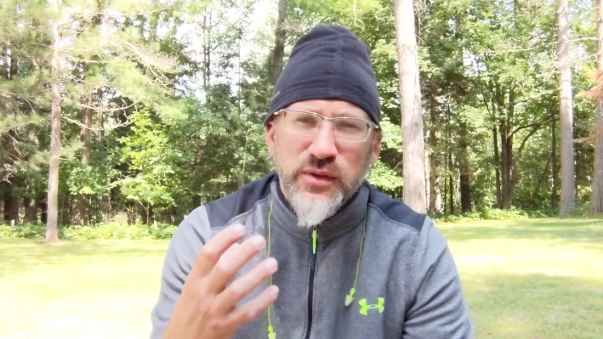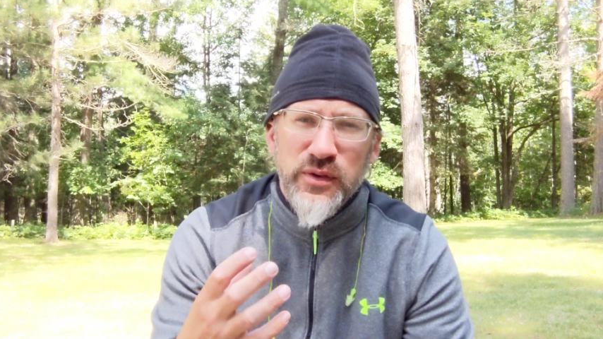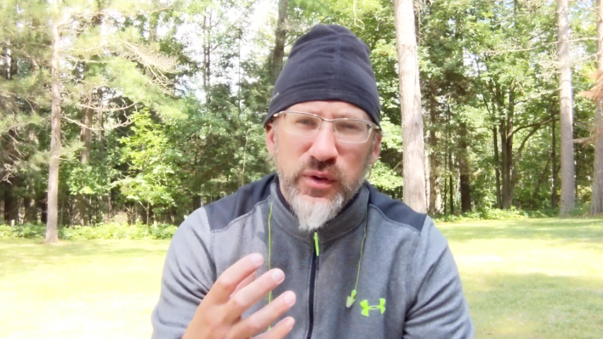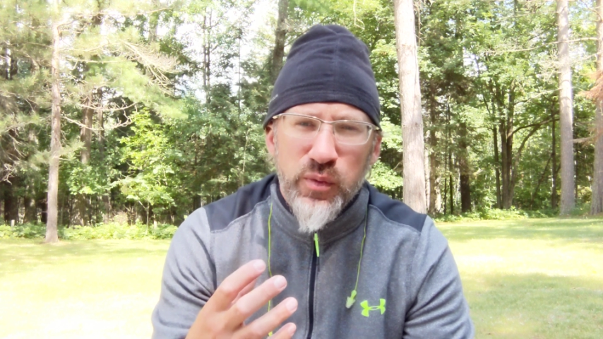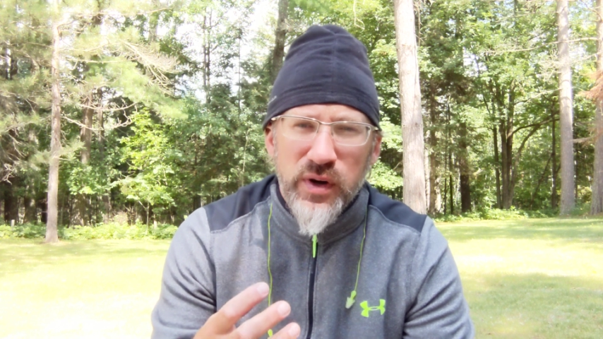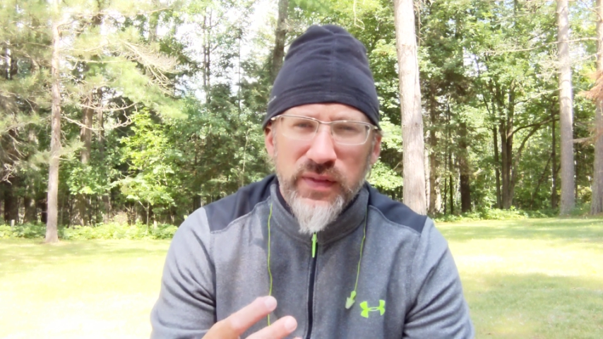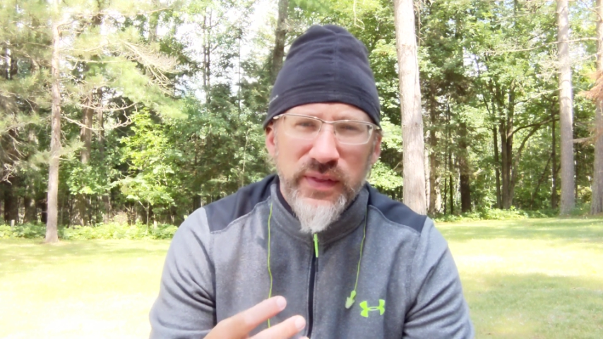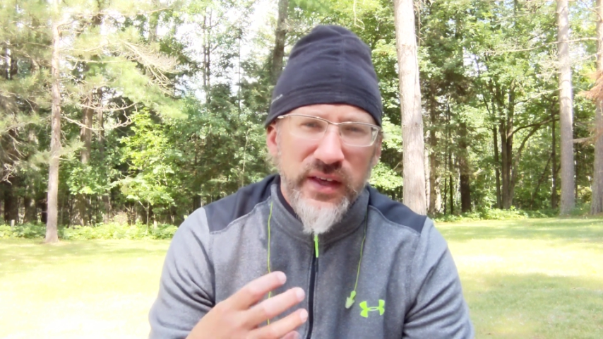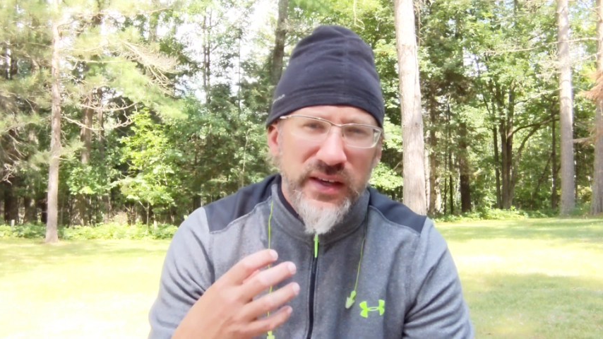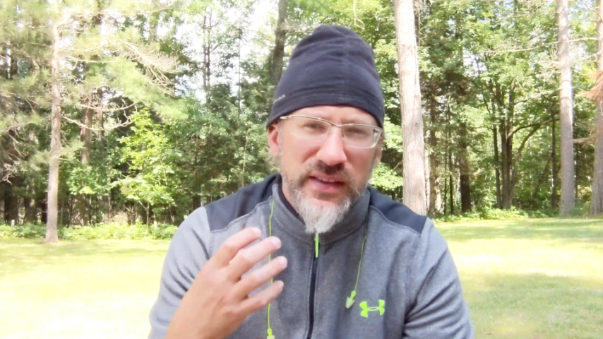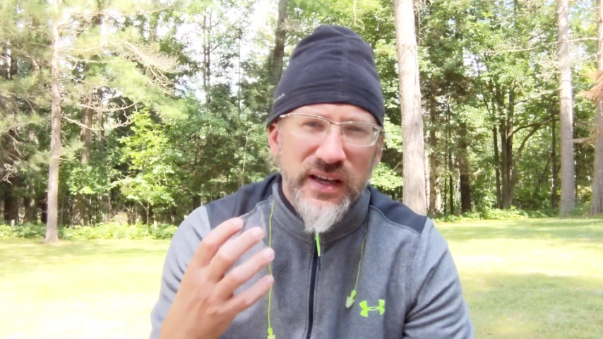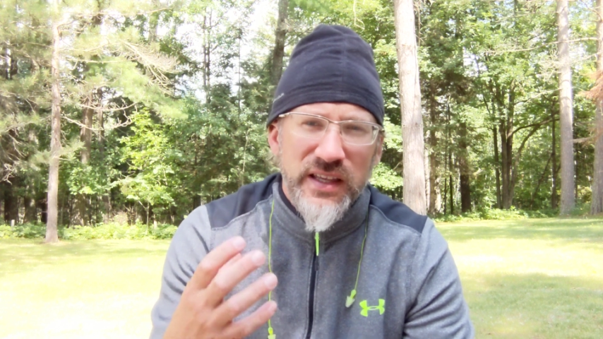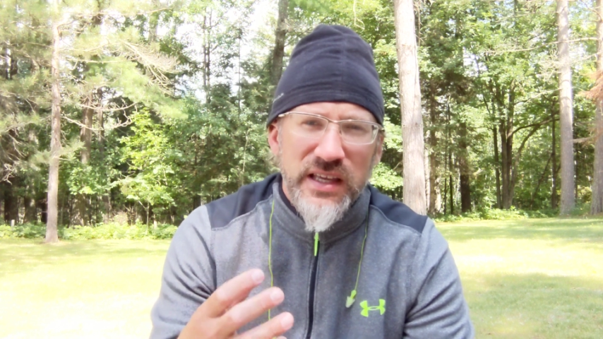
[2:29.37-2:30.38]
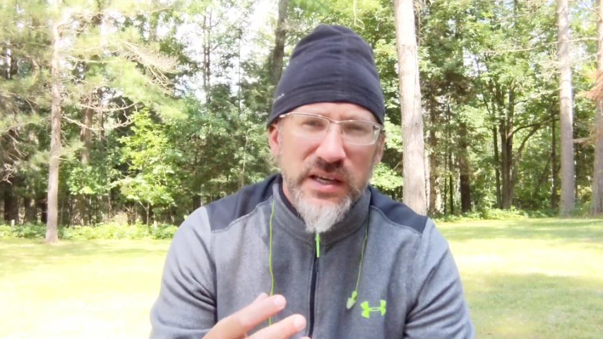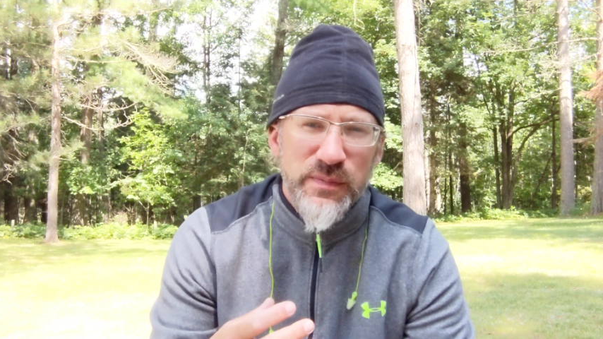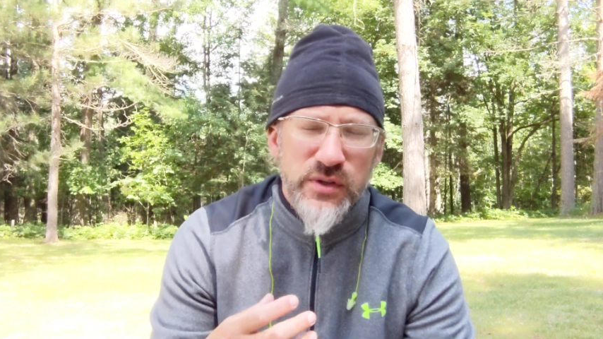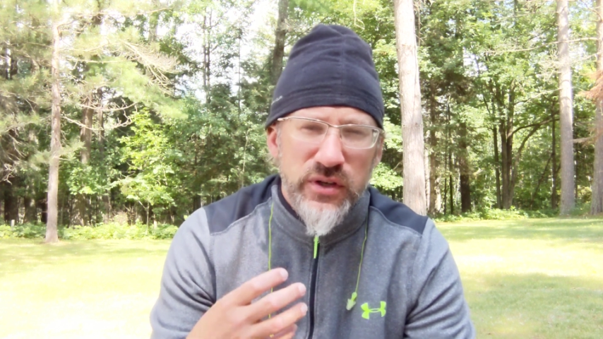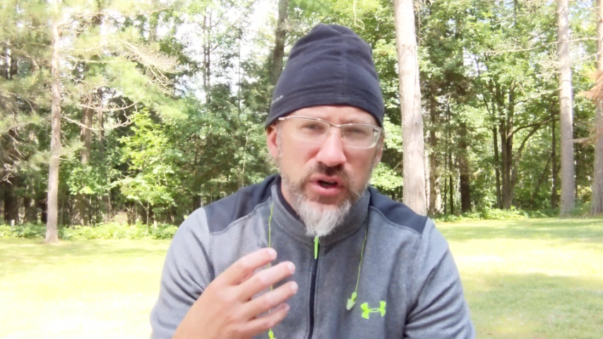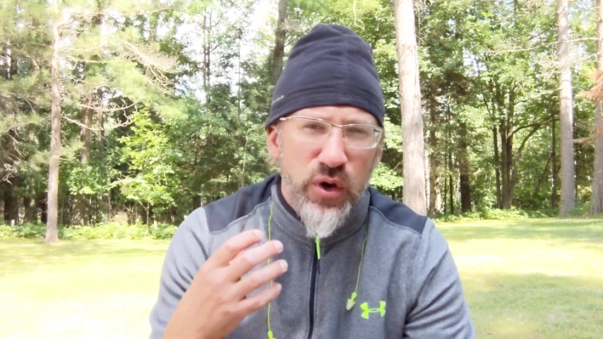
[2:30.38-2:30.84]
and the one thing that
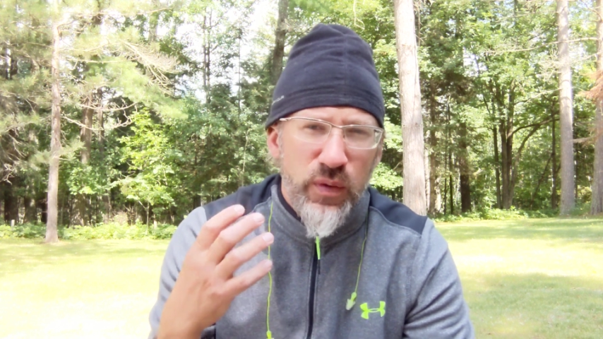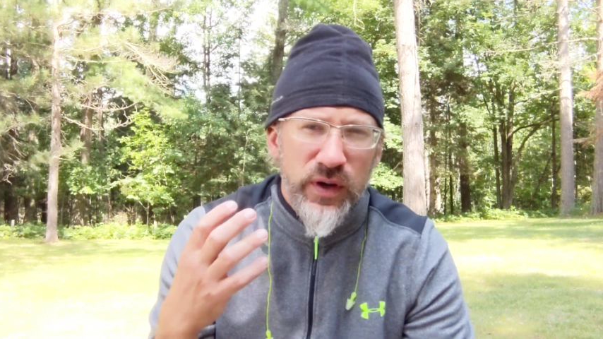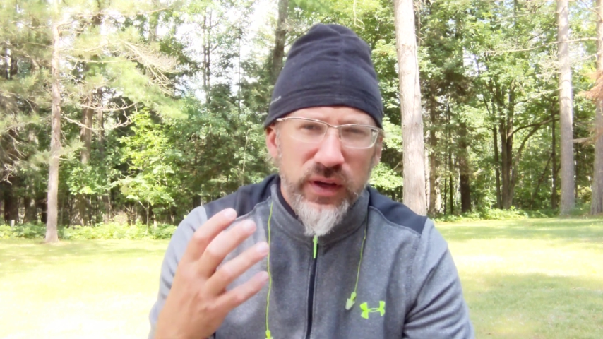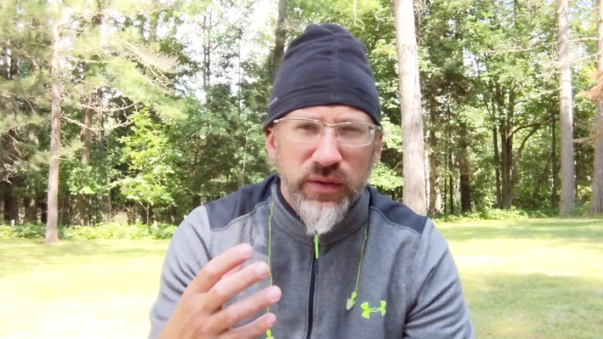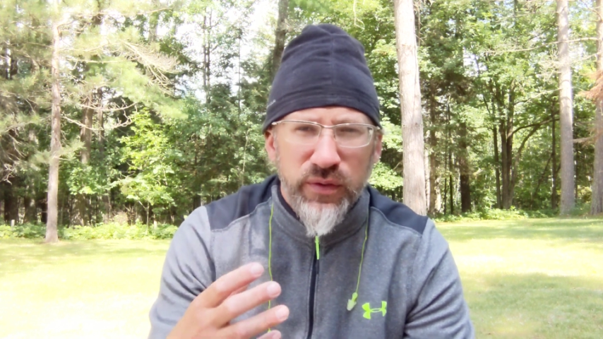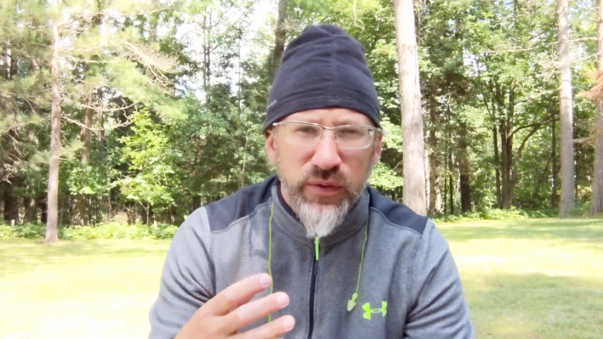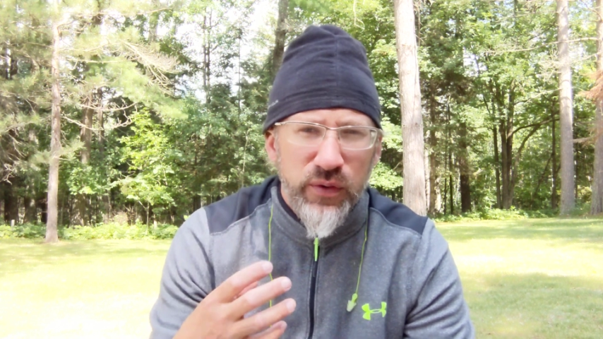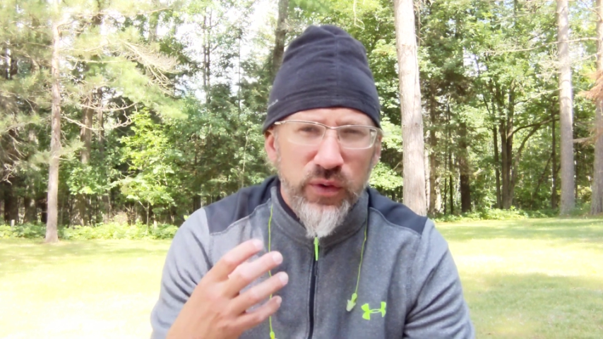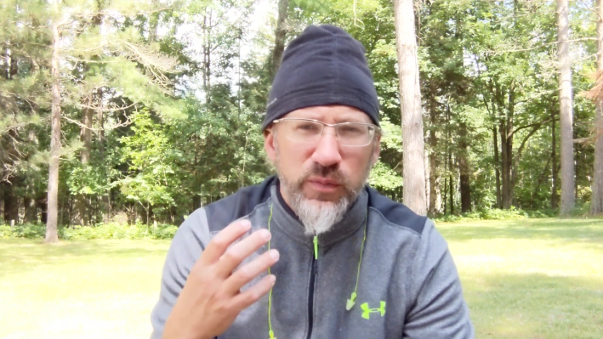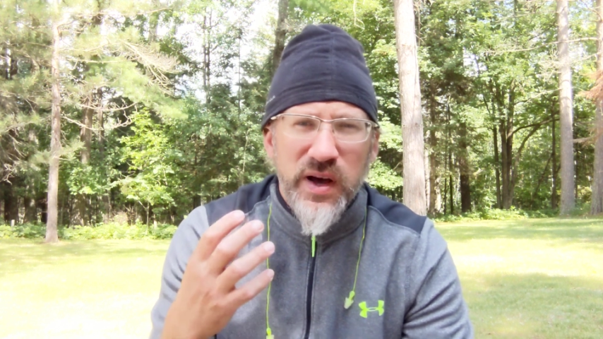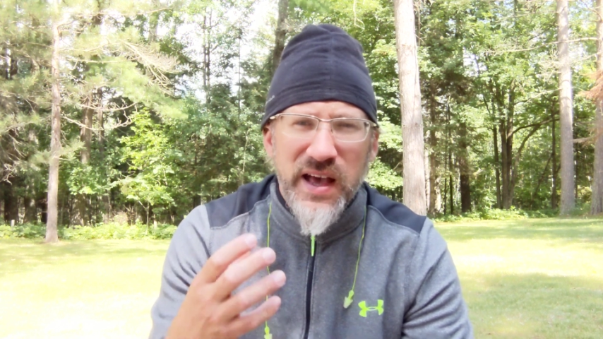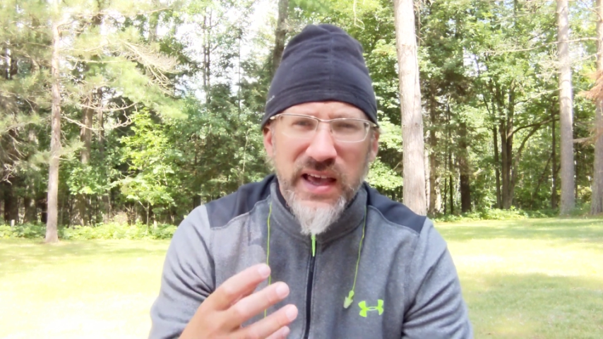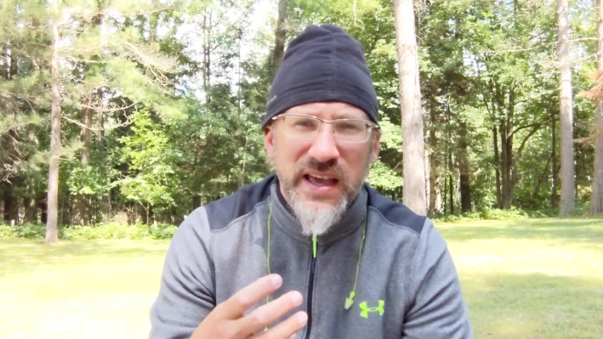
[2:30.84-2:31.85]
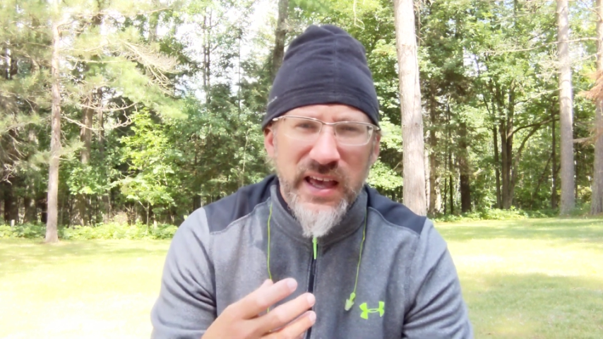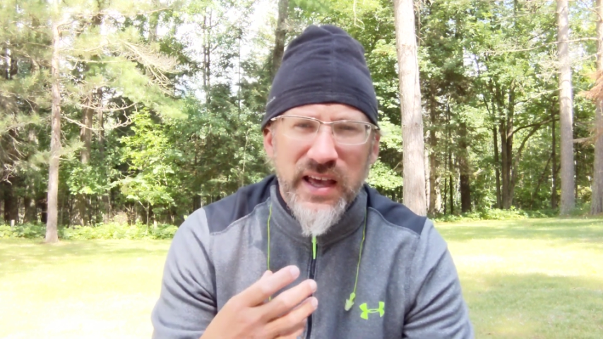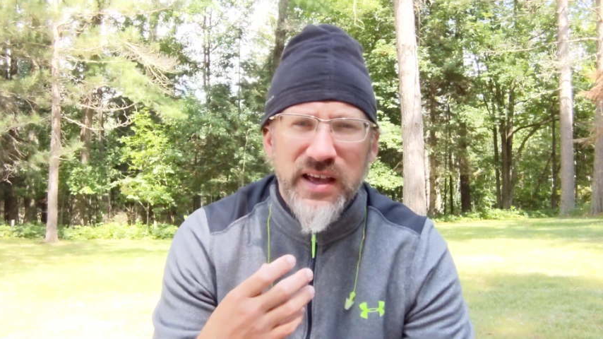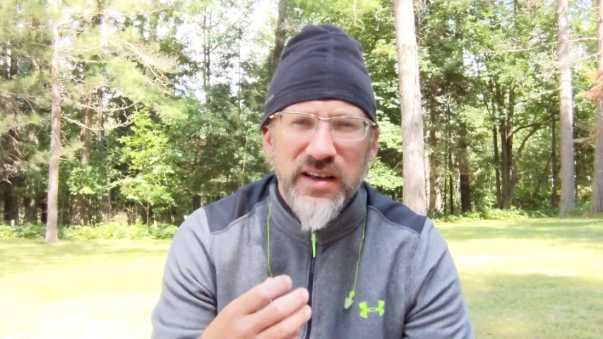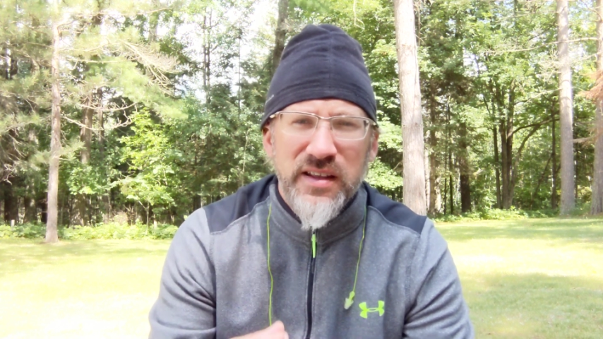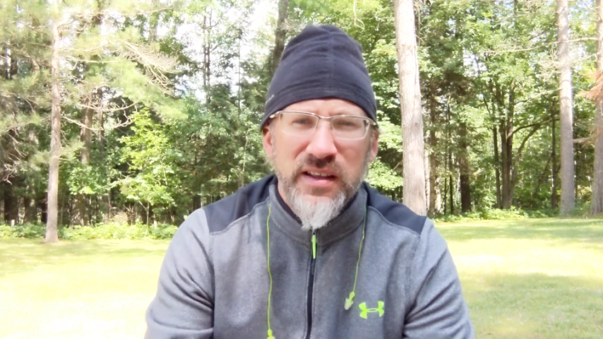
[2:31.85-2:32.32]
keeps going through my
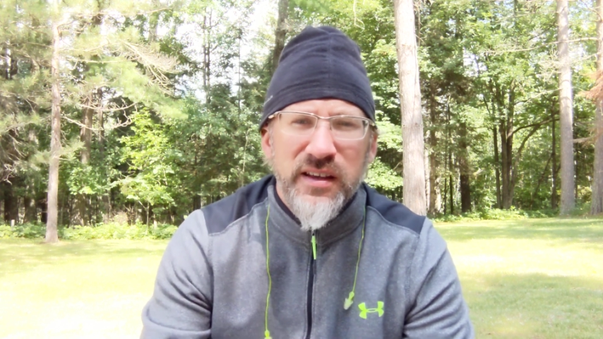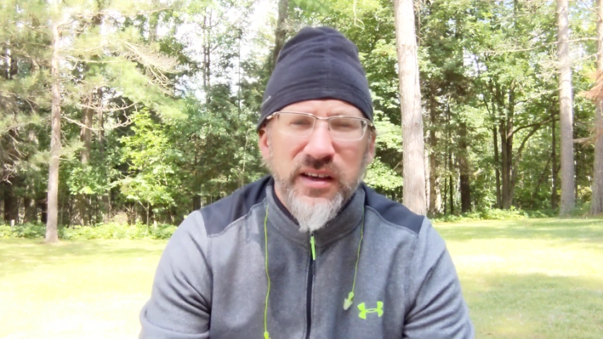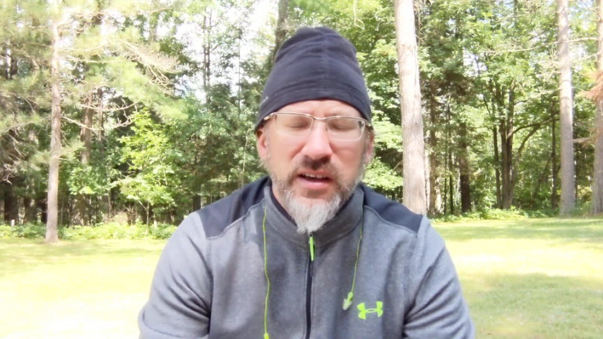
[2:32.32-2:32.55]
head